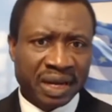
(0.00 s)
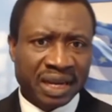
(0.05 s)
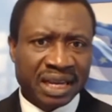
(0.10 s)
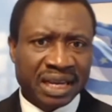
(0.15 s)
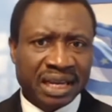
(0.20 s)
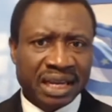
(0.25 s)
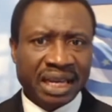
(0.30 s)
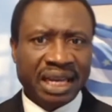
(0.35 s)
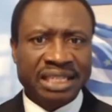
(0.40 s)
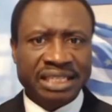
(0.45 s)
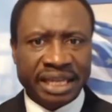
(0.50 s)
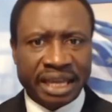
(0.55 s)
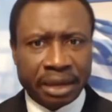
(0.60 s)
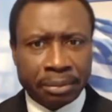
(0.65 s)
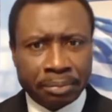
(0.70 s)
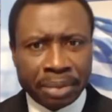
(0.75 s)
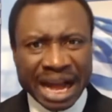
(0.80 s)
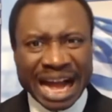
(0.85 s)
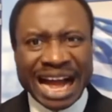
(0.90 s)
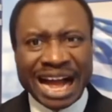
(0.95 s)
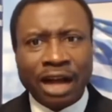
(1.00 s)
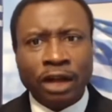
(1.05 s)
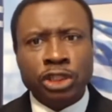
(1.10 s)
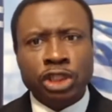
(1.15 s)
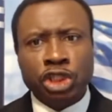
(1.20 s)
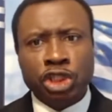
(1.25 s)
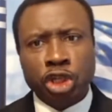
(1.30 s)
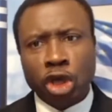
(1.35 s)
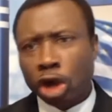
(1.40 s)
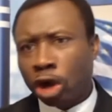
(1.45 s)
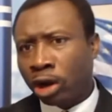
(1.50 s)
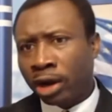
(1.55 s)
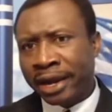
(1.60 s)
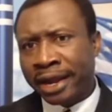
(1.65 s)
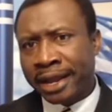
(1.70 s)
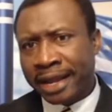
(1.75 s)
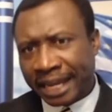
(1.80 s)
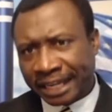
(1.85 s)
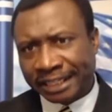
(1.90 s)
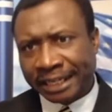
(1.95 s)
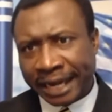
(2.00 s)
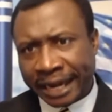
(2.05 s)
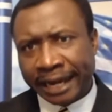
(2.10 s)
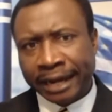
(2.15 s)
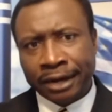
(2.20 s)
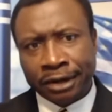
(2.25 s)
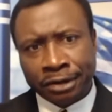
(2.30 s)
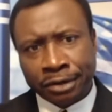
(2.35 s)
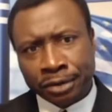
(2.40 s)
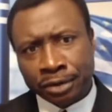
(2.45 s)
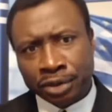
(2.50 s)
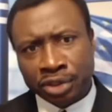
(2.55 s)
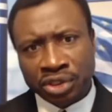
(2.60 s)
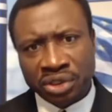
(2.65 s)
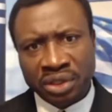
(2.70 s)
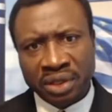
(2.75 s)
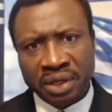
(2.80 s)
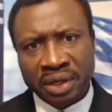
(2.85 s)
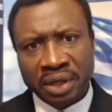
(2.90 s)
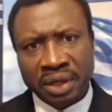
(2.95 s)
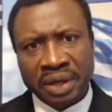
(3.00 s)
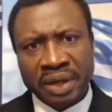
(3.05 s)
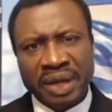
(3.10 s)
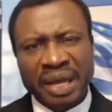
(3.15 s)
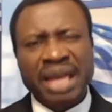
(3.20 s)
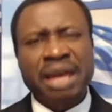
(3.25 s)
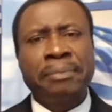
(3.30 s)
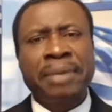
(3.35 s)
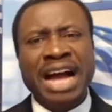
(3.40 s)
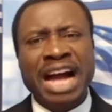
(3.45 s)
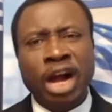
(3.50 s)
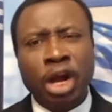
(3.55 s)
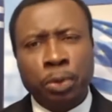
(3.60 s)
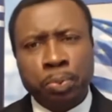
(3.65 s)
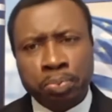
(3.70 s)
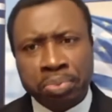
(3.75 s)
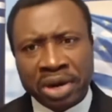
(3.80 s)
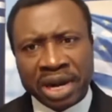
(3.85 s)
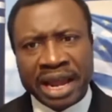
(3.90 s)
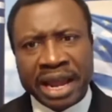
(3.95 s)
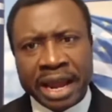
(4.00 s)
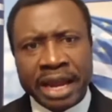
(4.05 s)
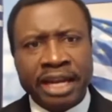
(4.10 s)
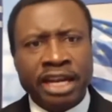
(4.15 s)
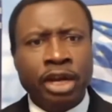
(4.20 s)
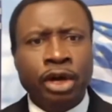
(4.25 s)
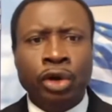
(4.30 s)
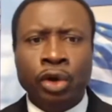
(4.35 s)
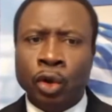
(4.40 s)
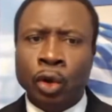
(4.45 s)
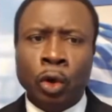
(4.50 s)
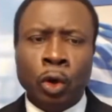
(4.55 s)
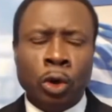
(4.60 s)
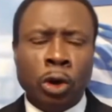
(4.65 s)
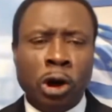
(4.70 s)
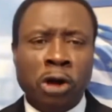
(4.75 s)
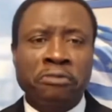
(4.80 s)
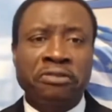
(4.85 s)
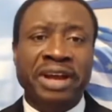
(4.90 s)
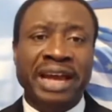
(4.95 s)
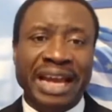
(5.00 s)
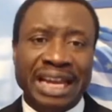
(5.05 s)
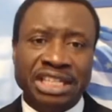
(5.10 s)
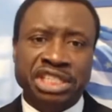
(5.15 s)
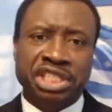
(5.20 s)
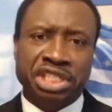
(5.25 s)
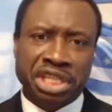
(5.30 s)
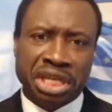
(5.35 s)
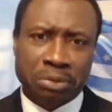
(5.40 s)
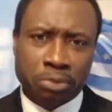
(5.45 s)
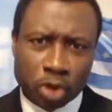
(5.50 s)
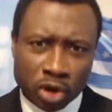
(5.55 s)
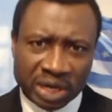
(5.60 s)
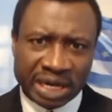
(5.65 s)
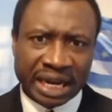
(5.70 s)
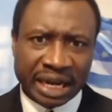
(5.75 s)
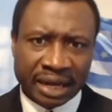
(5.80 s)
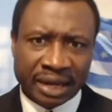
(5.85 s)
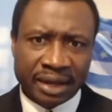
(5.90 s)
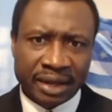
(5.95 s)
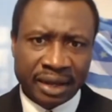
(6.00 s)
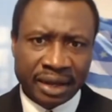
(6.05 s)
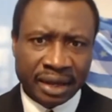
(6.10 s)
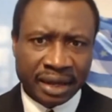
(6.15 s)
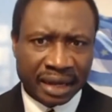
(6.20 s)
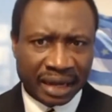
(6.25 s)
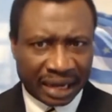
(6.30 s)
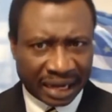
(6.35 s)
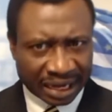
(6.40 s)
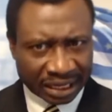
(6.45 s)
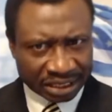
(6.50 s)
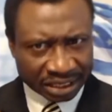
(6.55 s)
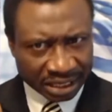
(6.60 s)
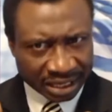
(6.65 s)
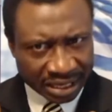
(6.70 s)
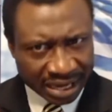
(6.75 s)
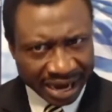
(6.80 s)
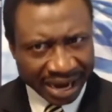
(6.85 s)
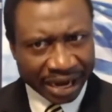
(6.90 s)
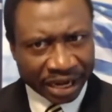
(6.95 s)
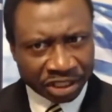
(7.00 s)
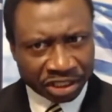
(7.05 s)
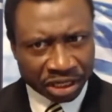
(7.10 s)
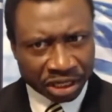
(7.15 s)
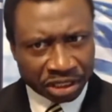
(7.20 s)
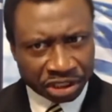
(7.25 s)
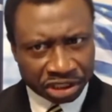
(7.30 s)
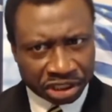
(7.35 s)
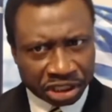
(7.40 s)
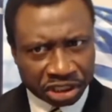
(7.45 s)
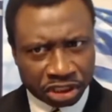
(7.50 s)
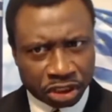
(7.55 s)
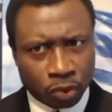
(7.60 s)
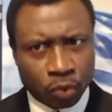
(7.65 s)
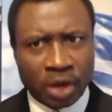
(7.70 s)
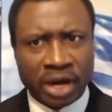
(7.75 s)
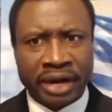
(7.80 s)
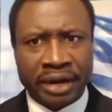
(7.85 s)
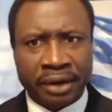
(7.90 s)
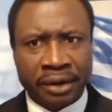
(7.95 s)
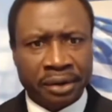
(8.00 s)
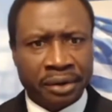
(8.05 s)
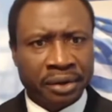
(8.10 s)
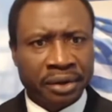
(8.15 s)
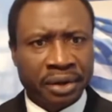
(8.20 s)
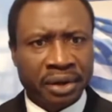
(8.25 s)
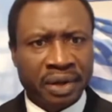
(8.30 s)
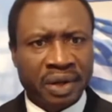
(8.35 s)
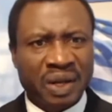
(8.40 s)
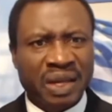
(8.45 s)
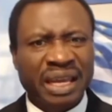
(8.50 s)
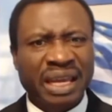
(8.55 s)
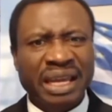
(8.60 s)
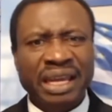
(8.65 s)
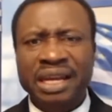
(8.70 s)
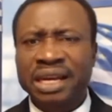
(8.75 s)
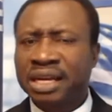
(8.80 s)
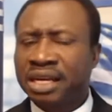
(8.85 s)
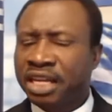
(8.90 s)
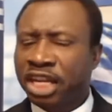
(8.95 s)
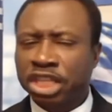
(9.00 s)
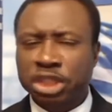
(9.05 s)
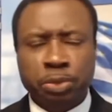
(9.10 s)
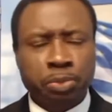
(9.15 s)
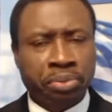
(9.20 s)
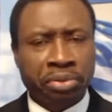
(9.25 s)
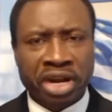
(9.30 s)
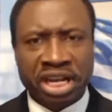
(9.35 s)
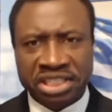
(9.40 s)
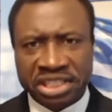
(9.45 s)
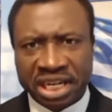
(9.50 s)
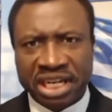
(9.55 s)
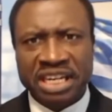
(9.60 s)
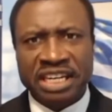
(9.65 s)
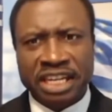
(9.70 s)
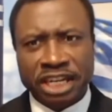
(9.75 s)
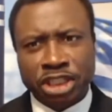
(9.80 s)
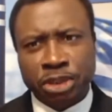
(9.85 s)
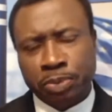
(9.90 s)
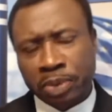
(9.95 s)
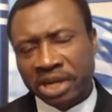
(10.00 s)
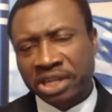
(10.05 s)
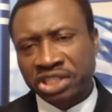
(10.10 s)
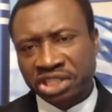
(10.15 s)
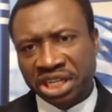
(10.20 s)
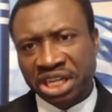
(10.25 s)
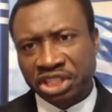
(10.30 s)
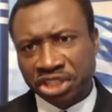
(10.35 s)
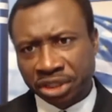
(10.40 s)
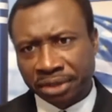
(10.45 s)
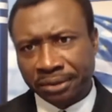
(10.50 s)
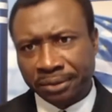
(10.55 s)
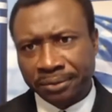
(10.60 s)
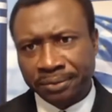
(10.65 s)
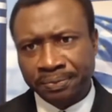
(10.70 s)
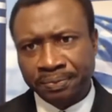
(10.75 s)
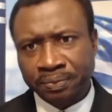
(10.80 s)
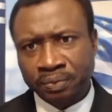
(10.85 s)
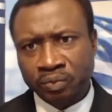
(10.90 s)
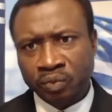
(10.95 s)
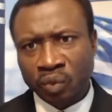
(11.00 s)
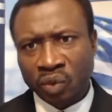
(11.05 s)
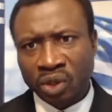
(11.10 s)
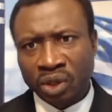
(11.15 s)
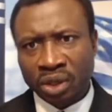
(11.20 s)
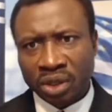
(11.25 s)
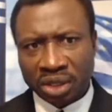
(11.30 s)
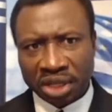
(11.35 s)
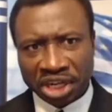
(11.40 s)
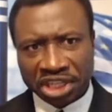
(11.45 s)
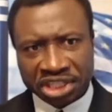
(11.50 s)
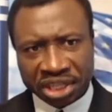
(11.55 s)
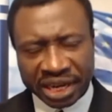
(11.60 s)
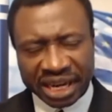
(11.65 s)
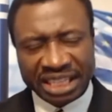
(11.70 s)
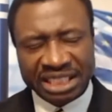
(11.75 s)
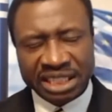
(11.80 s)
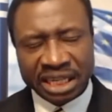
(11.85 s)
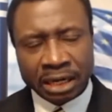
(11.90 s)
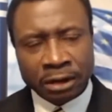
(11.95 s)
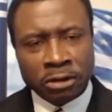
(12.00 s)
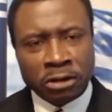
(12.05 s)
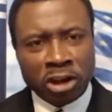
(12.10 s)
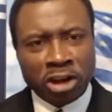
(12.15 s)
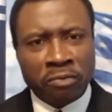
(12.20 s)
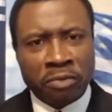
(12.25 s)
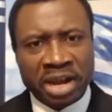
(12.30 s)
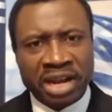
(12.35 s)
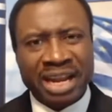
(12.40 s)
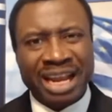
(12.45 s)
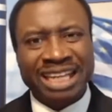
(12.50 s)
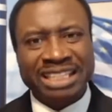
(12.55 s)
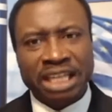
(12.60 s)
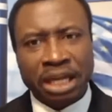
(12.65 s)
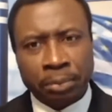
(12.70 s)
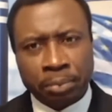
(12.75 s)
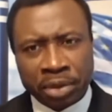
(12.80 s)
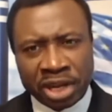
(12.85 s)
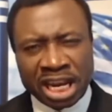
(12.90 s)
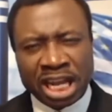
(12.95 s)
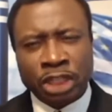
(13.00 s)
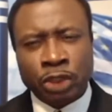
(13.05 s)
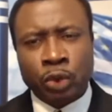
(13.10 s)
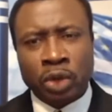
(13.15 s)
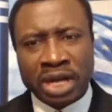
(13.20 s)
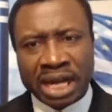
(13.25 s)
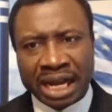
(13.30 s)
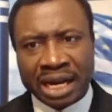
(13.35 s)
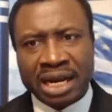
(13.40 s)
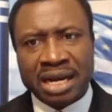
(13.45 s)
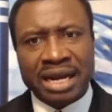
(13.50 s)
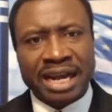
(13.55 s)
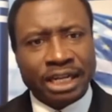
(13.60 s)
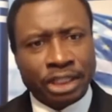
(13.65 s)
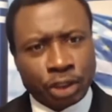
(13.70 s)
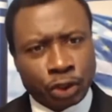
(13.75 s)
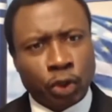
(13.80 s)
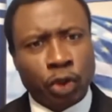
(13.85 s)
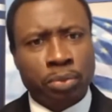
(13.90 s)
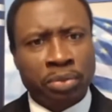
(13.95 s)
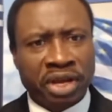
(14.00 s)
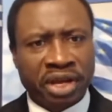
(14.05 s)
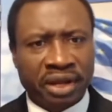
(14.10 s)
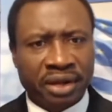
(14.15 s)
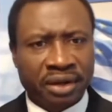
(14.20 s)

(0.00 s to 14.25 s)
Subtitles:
is about soiling his hands, about playing the role of ST Mona as in 1961 in this present dispensation. This interim government is appealing to Cardinal Twomey